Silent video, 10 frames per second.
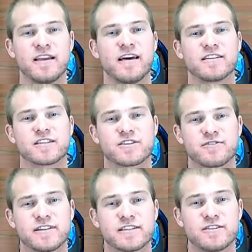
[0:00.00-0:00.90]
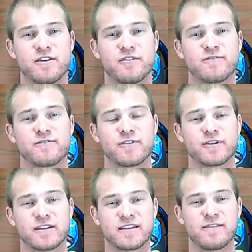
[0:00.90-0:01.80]
Now this string is known
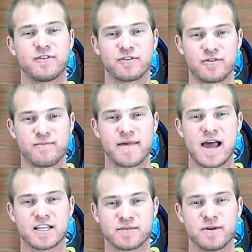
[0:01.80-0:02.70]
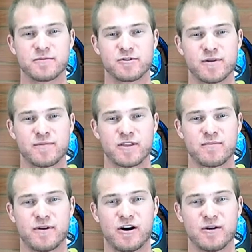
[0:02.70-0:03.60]
for giving you the maximum grip on the
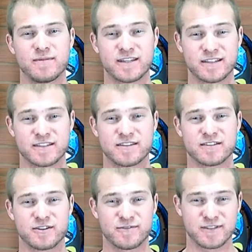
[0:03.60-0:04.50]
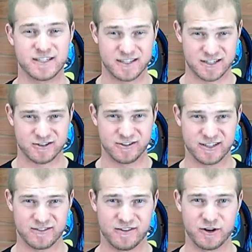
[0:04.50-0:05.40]
ball because the surface of the
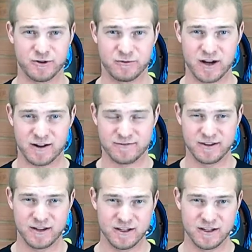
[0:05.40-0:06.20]
string is very rough.